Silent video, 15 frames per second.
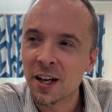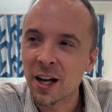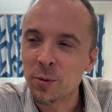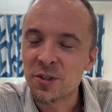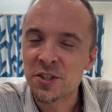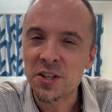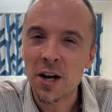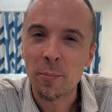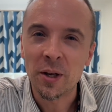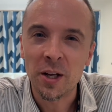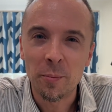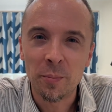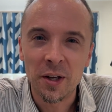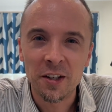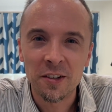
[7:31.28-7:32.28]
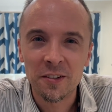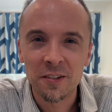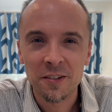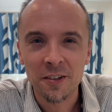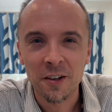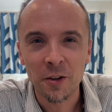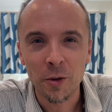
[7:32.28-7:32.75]
I was stopping a bit
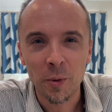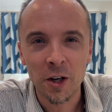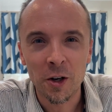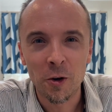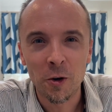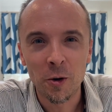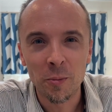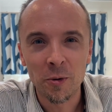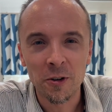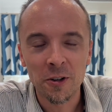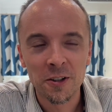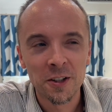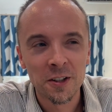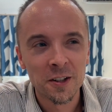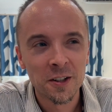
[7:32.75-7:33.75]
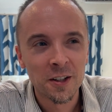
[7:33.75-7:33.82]
on the way home, or